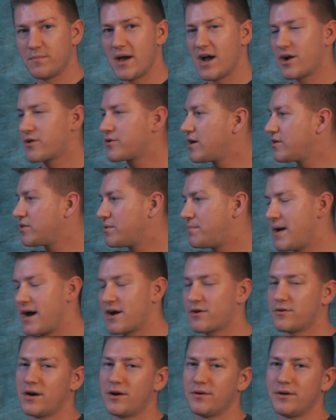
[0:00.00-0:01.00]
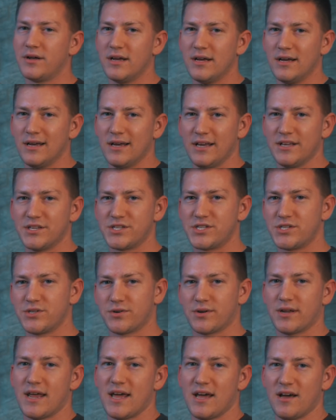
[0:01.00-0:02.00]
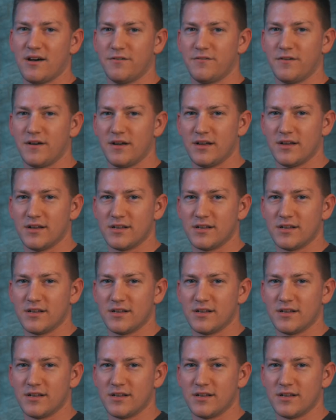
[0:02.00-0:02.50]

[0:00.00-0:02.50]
background is still going to have